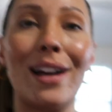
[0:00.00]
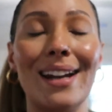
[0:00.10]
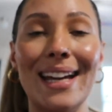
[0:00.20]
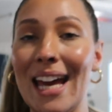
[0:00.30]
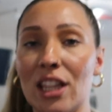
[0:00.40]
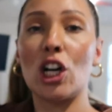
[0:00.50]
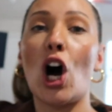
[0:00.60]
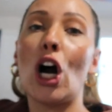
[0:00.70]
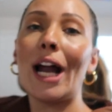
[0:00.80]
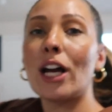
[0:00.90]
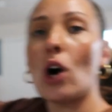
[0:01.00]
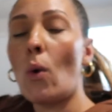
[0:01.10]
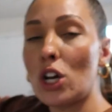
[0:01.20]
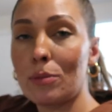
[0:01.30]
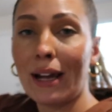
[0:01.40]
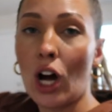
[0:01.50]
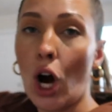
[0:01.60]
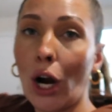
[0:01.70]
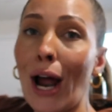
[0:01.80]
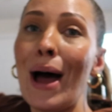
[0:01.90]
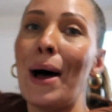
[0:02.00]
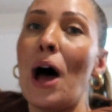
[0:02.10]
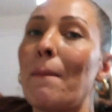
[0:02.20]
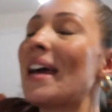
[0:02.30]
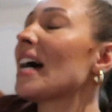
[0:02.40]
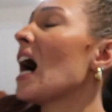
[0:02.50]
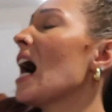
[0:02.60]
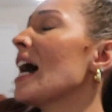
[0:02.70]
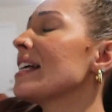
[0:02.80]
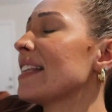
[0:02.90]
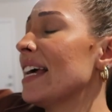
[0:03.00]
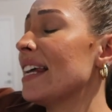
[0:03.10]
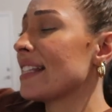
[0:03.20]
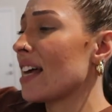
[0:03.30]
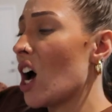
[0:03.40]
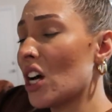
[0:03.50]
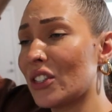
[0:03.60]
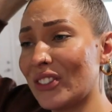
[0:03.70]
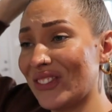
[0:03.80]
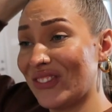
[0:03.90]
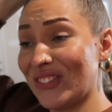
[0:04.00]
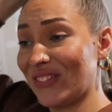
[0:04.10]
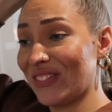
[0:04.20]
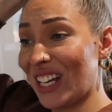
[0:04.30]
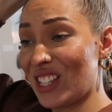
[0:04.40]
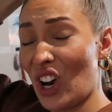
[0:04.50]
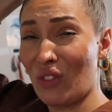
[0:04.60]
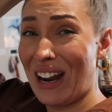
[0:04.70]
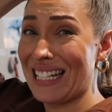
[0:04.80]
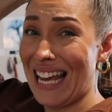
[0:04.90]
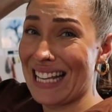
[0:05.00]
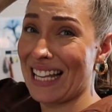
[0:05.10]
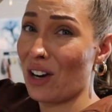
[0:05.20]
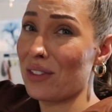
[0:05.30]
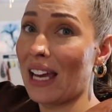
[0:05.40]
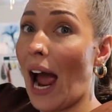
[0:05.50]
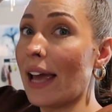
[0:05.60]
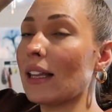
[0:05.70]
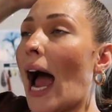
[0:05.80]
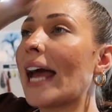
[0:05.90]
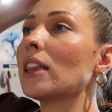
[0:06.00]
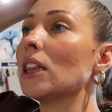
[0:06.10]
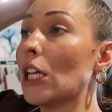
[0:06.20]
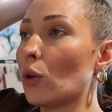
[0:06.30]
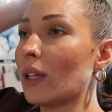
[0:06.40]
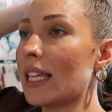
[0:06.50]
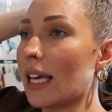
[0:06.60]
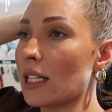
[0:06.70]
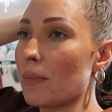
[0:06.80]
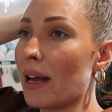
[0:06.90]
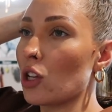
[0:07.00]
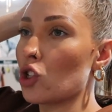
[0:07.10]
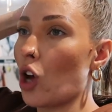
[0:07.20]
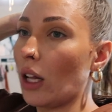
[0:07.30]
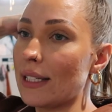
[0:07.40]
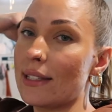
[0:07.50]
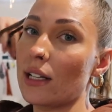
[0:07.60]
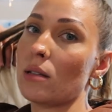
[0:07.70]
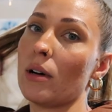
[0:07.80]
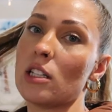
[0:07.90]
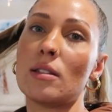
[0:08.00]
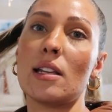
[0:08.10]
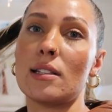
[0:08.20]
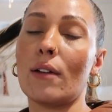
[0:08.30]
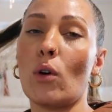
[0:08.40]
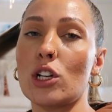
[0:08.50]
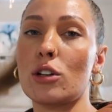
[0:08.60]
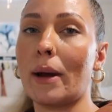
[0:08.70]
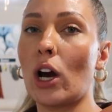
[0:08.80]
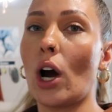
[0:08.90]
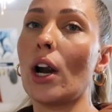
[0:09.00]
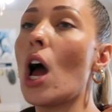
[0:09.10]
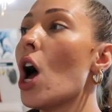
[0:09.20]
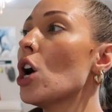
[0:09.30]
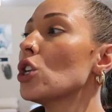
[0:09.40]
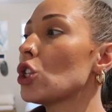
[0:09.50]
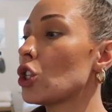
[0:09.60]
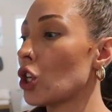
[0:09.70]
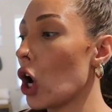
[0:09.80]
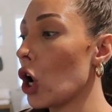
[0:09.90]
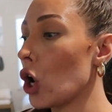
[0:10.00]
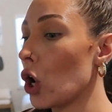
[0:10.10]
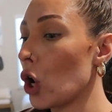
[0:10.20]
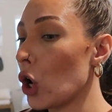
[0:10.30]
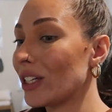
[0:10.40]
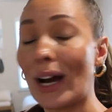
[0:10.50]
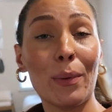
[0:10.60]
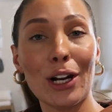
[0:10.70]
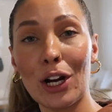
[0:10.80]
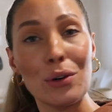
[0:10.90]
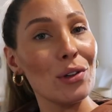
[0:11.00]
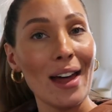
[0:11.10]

gonna get in the car and go wash my car because it is, it's horrendous. I don't think, I, I literally think it's been a solid six months since I've washed my car. So yeah, we're gonna go do